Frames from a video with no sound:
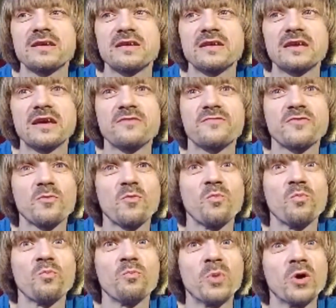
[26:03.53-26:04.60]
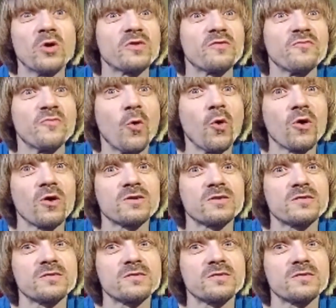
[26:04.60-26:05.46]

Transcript: get from building 4.